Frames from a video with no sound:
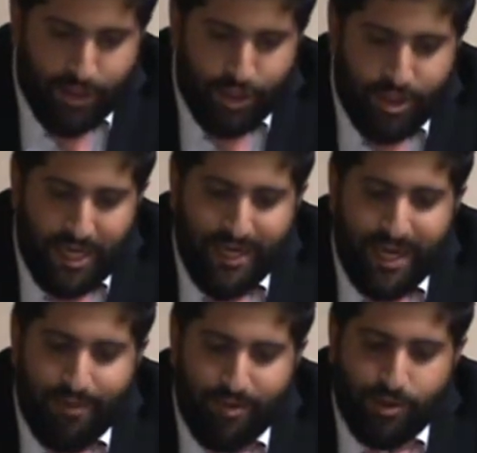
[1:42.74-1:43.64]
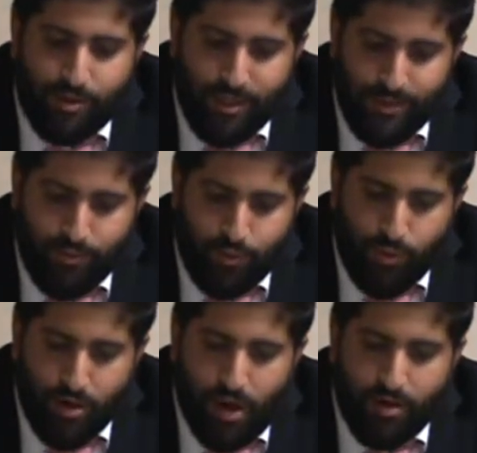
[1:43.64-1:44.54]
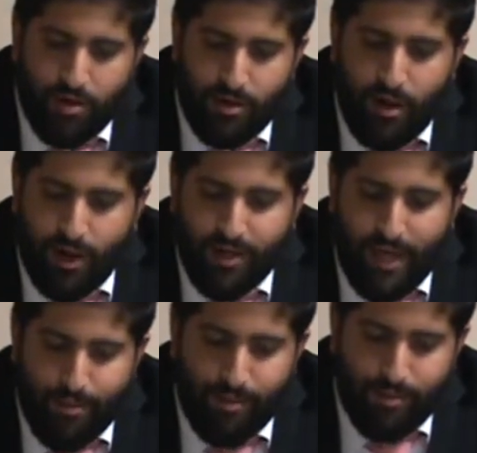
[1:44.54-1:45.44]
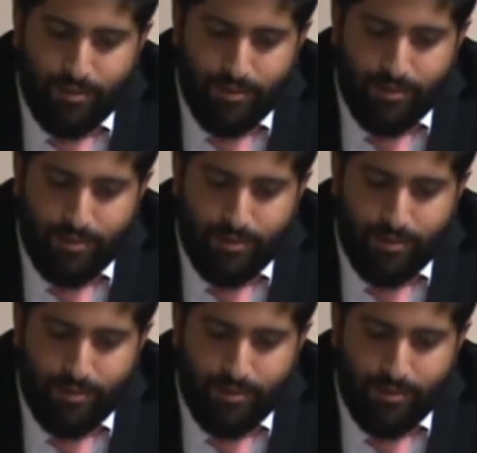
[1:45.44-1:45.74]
She'enam yicholim, who are unable